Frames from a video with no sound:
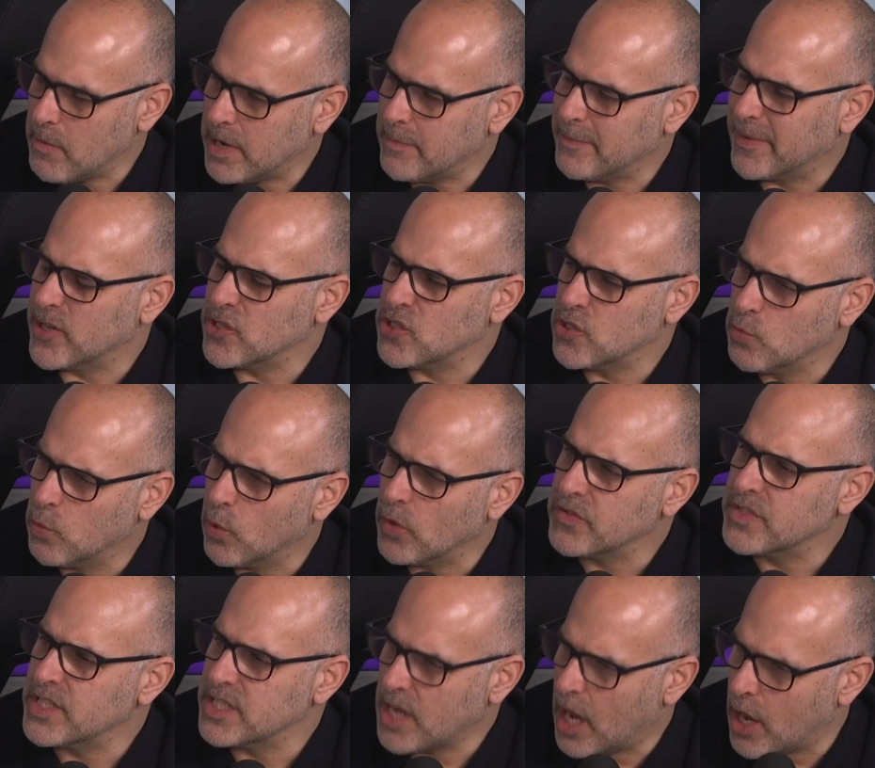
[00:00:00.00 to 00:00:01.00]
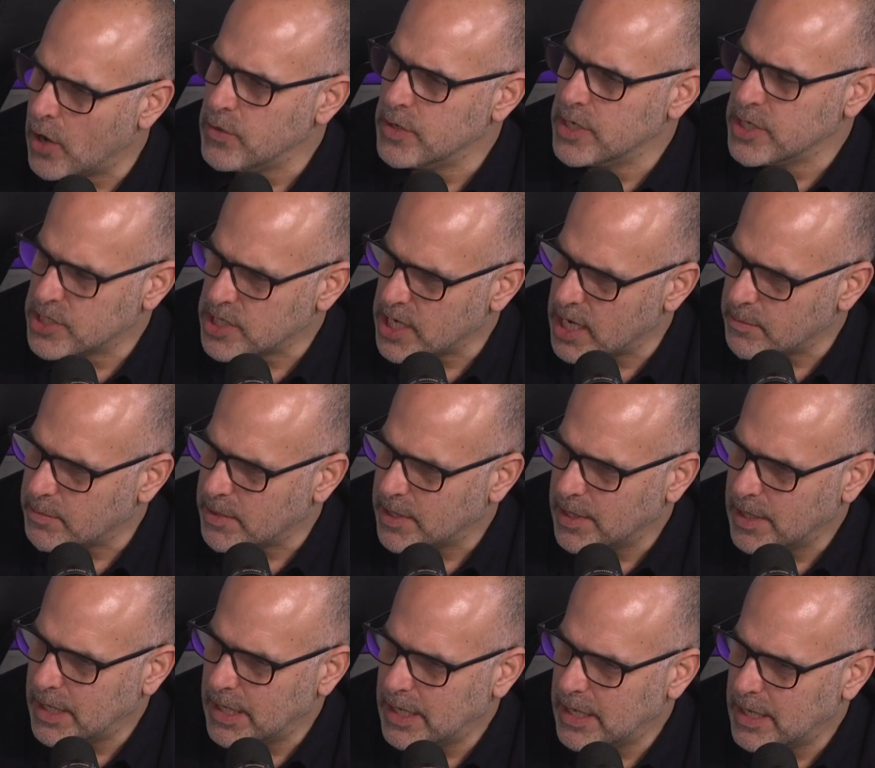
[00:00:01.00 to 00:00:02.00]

our money because you wanted ownership.